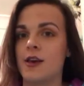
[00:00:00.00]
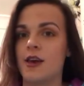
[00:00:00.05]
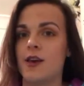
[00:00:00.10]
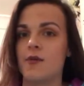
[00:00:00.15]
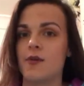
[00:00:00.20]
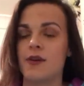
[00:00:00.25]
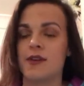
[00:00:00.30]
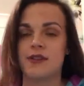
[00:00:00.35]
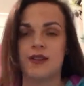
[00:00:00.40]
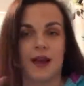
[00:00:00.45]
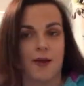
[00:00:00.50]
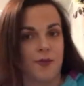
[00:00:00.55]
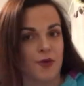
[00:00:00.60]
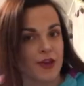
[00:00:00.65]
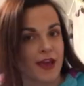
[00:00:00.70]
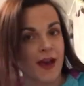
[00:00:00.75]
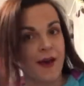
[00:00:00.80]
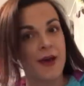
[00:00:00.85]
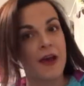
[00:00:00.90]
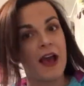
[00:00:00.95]
it was that time.
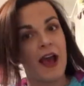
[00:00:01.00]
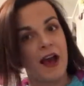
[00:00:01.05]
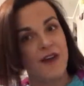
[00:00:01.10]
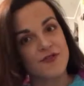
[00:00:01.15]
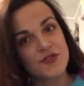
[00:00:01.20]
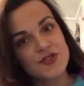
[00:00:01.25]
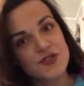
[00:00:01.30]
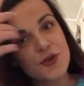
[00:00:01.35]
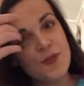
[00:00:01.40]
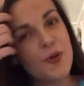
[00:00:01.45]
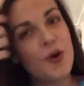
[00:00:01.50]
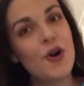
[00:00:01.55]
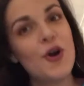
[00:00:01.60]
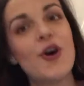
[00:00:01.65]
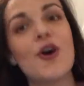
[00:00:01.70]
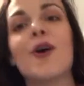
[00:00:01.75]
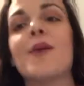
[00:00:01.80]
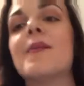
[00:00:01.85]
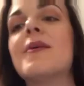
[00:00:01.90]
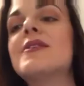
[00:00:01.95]
But yeah, I've just come
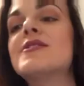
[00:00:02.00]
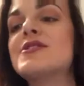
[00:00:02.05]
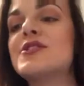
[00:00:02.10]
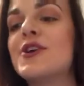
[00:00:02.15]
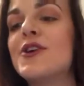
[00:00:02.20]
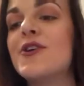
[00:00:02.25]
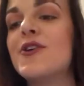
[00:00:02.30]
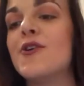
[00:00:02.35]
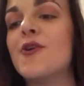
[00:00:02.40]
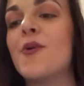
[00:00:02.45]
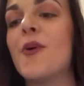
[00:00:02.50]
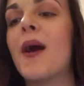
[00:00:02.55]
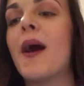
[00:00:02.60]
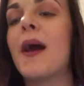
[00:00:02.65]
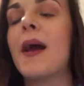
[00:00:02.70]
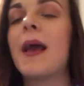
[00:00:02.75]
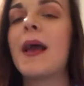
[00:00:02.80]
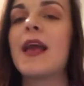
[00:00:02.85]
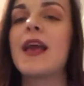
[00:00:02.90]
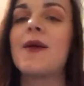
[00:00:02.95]
home to
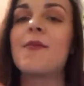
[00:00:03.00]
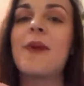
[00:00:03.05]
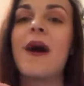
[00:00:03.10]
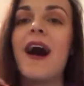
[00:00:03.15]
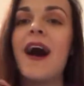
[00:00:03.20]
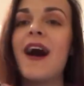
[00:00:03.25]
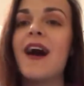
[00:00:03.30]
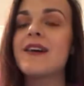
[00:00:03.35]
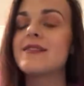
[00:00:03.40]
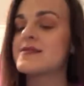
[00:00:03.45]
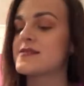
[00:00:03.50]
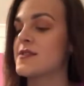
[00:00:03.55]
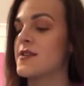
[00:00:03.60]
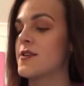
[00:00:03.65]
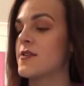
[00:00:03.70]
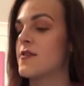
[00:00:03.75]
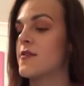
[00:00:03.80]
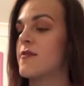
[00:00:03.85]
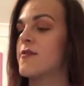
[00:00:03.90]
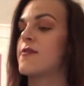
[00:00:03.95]
a
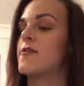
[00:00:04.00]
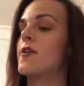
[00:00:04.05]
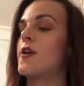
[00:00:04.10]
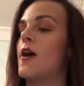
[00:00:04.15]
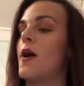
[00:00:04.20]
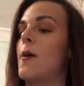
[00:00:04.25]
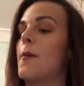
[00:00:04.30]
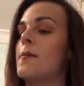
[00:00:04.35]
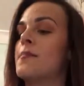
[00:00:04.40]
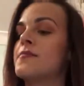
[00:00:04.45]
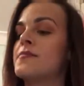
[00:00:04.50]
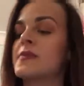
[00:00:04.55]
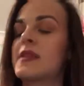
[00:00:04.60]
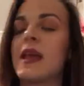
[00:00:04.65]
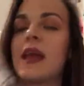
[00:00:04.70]
parcel from